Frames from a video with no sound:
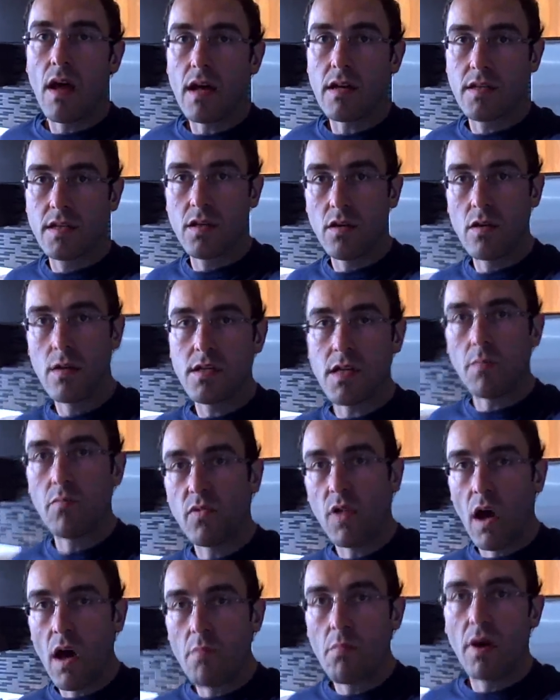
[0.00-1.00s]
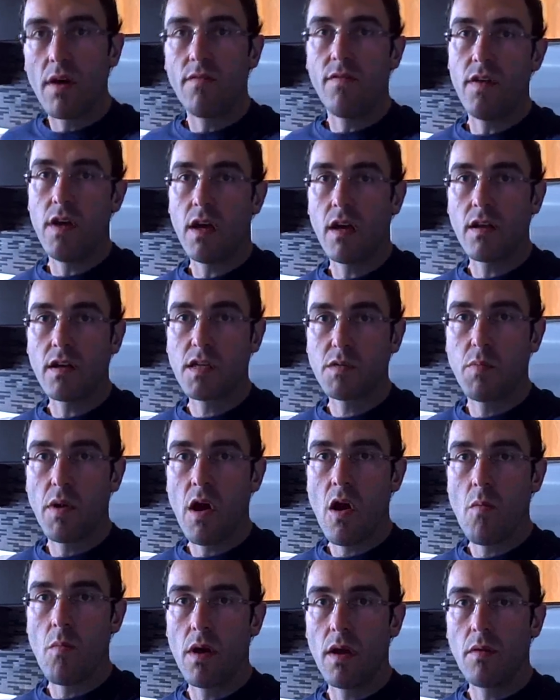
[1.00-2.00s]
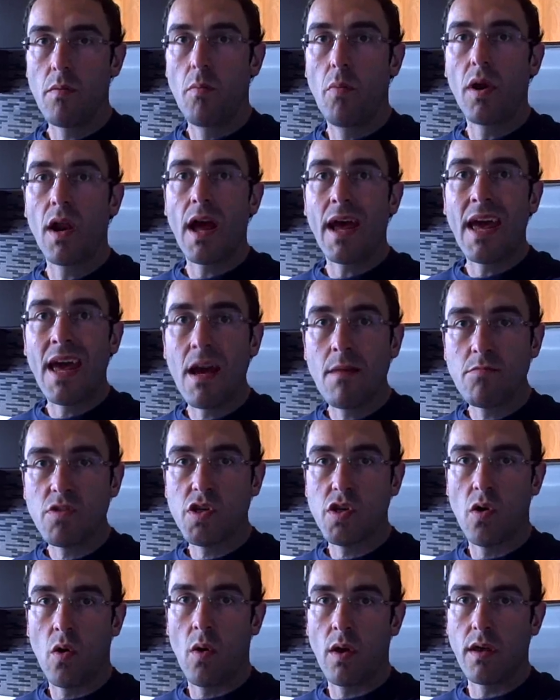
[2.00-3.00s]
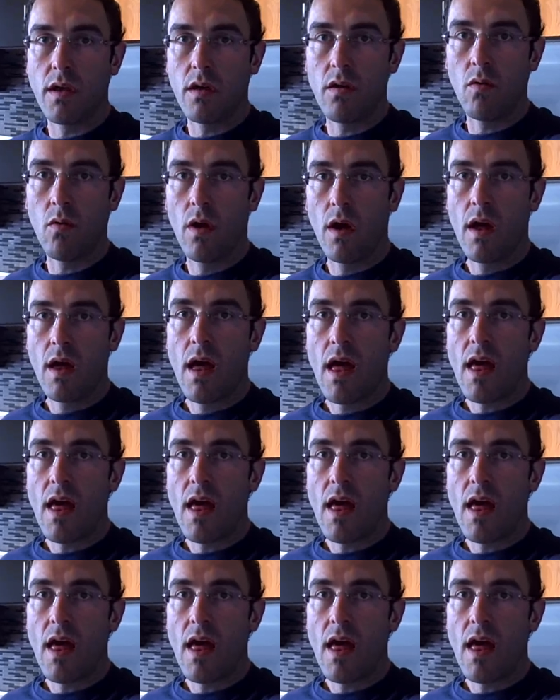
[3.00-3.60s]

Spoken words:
as soon as I'm done my vegan experiment, but I am showing you